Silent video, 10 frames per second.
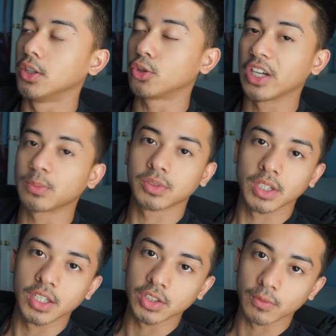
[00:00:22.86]

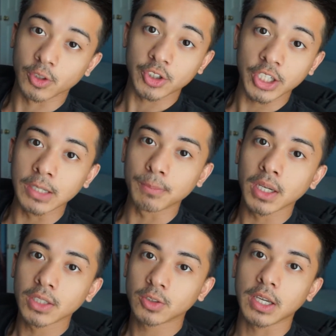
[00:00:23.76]
transportation for cheap
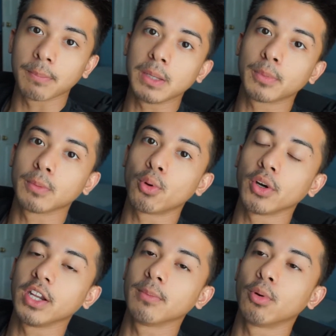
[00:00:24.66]
to get people to
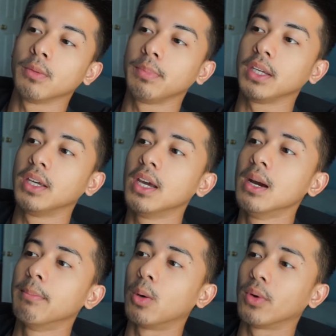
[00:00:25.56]
point A to point B.
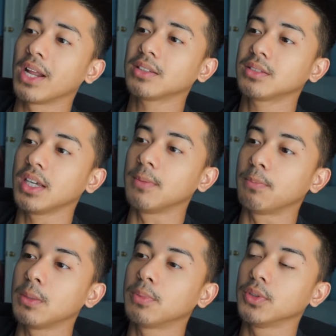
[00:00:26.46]
But when I say
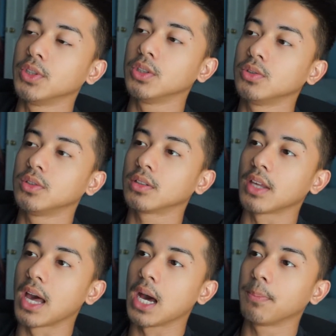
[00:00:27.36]
people use this
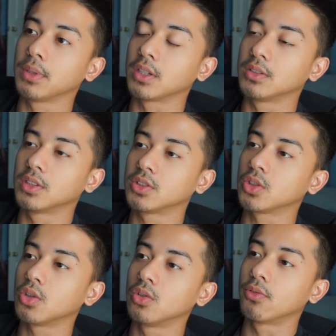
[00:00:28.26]
app because they're
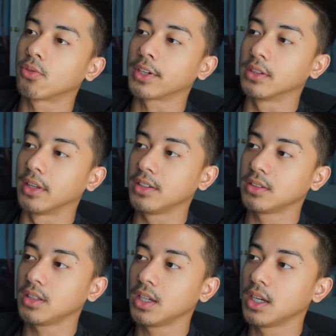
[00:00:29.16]
so freaking
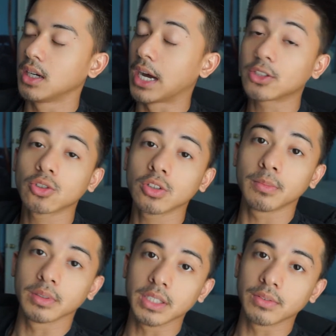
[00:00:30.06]
lazy, I truly
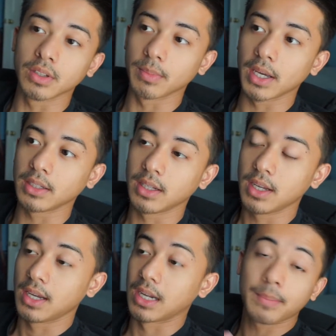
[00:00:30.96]
believe it, man.
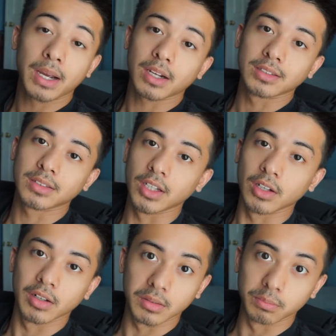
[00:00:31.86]
And I'm not gonna sit
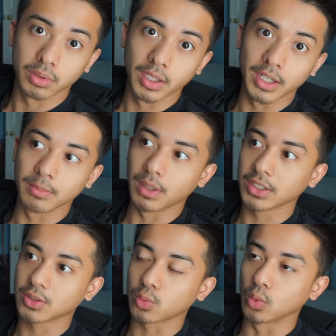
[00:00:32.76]
here and complain, but I
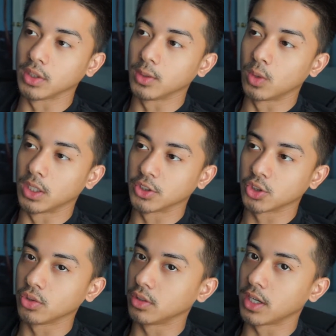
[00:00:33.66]
just really want to
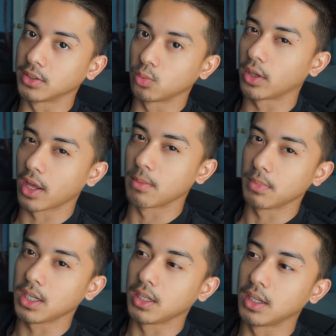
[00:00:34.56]
show you guys what I
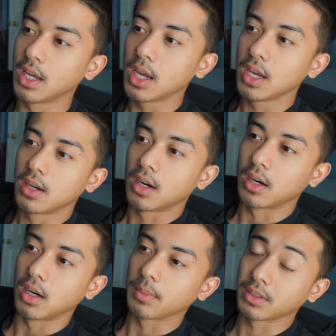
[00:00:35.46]
mean.
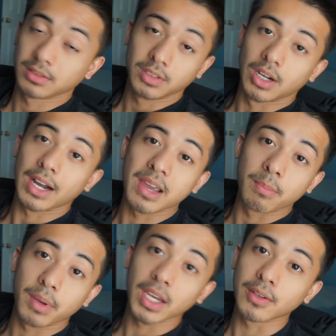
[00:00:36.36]
Because I
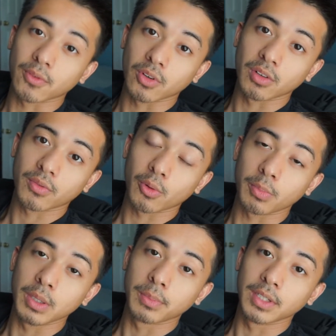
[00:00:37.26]
get paid for
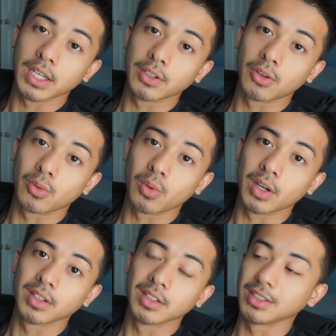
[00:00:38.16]
people that don't
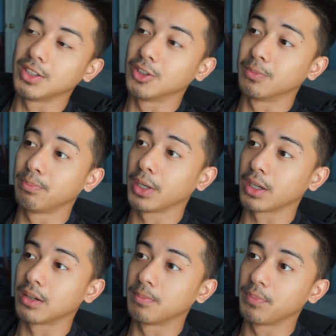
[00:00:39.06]
want to
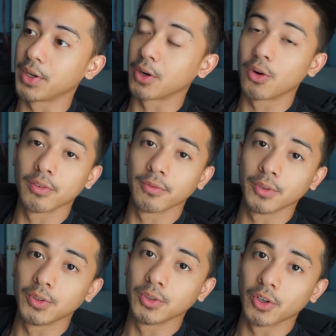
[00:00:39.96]
pick up their own
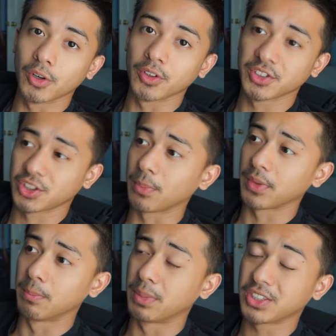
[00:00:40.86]
food or
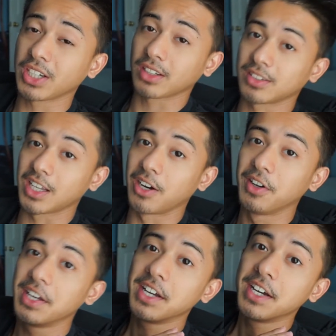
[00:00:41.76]
something. But check this out.
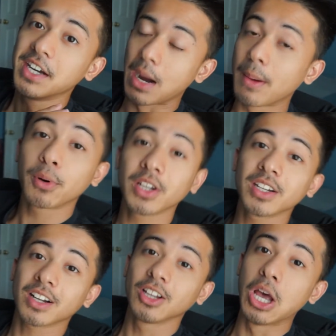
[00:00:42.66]
I'll put in
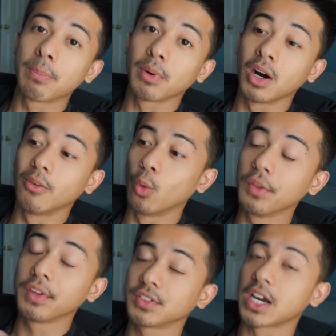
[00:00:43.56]
a clip of
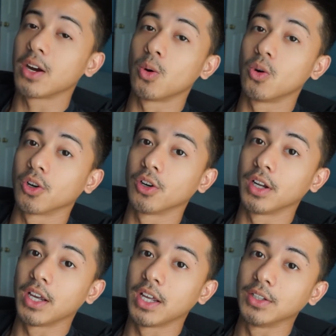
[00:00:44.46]
what this guy
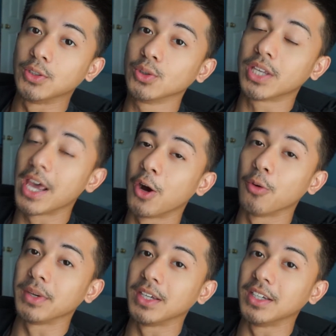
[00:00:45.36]
ordered, and you tell
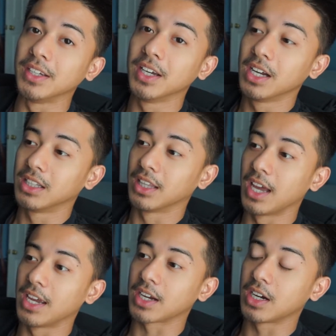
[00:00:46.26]
me,
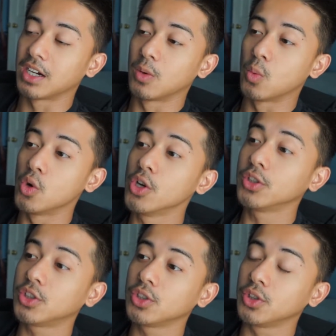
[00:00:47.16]
like,
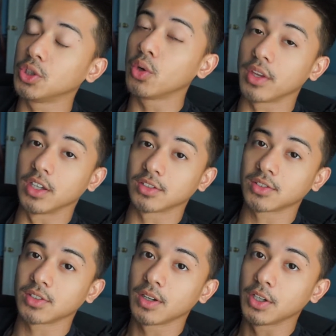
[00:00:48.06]
would you do
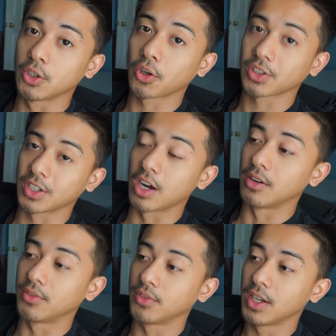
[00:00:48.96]
this yourself?